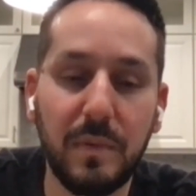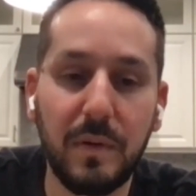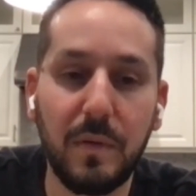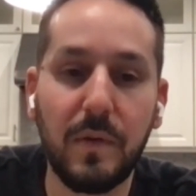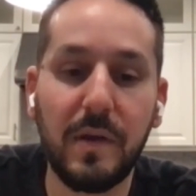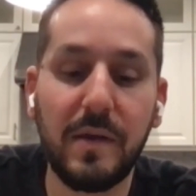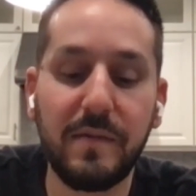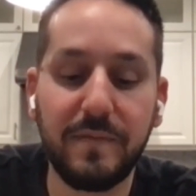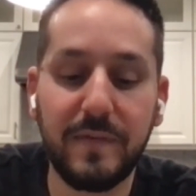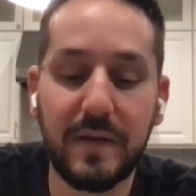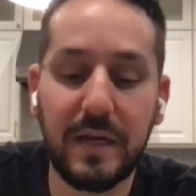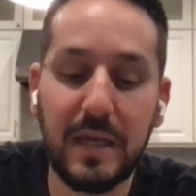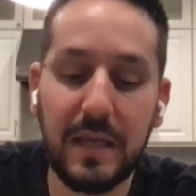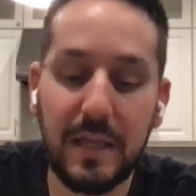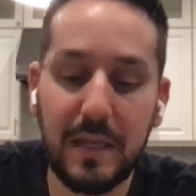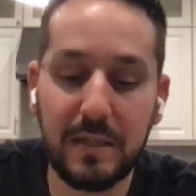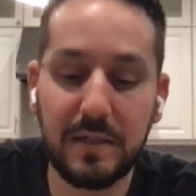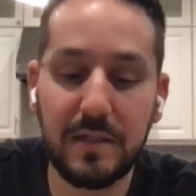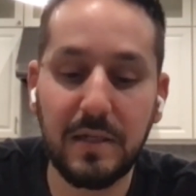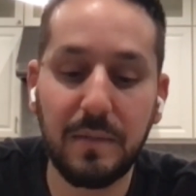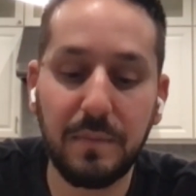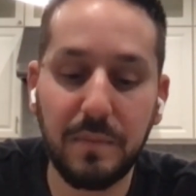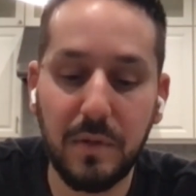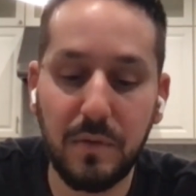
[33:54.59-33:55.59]
my wife and I
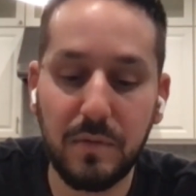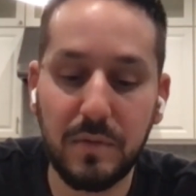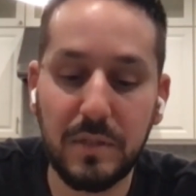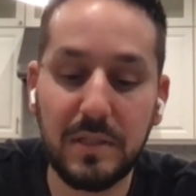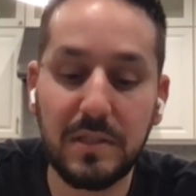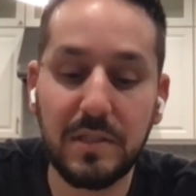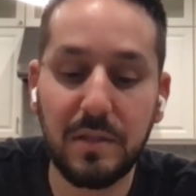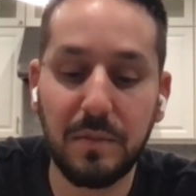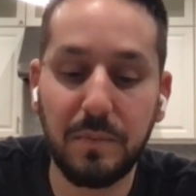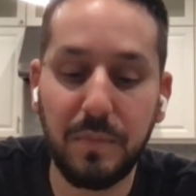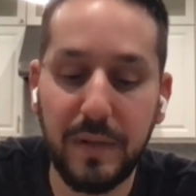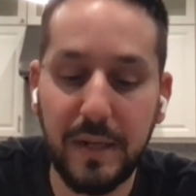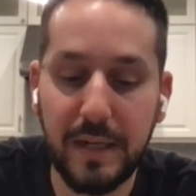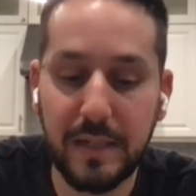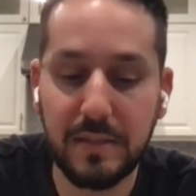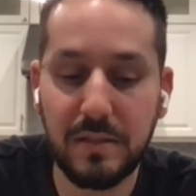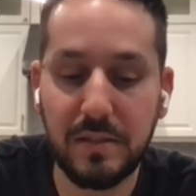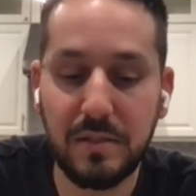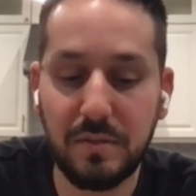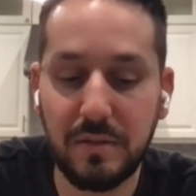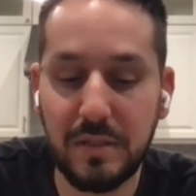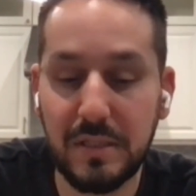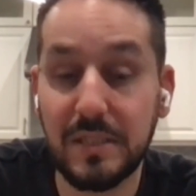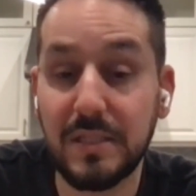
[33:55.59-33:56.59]
ended up going into the
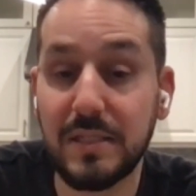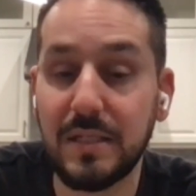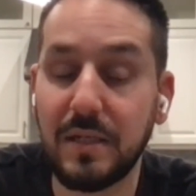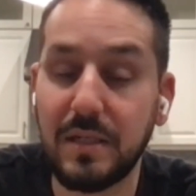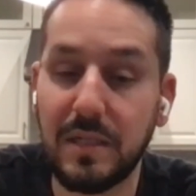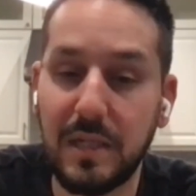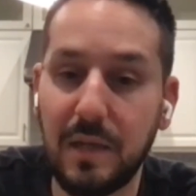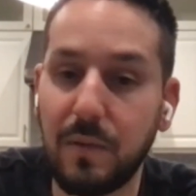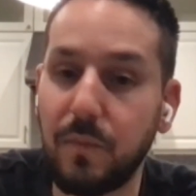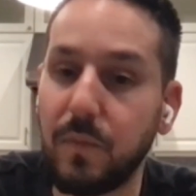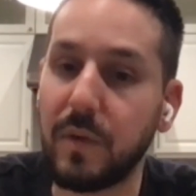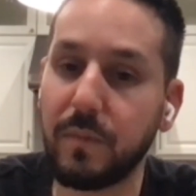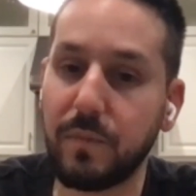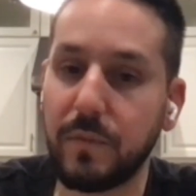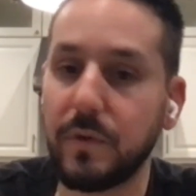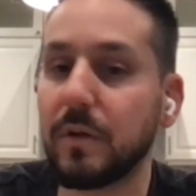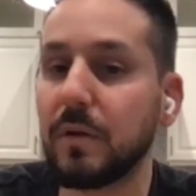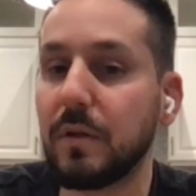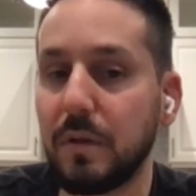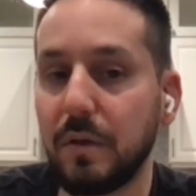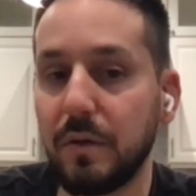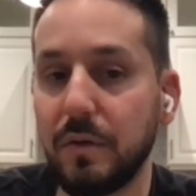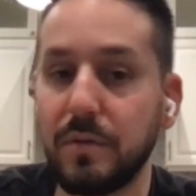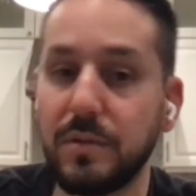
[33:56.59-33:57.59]
practice on a Sunday when
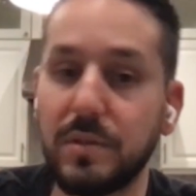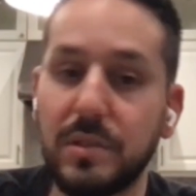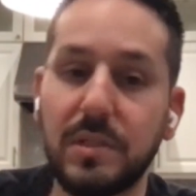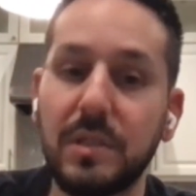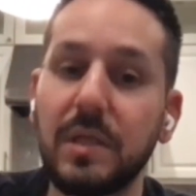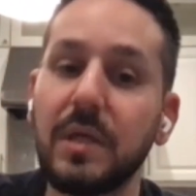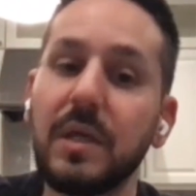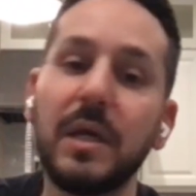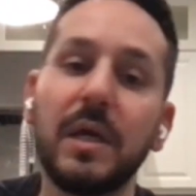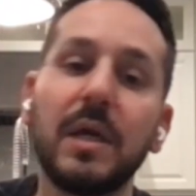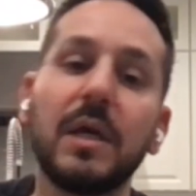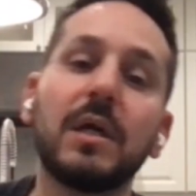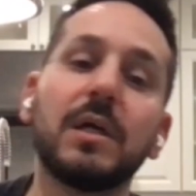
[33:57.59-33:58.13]
we're closed,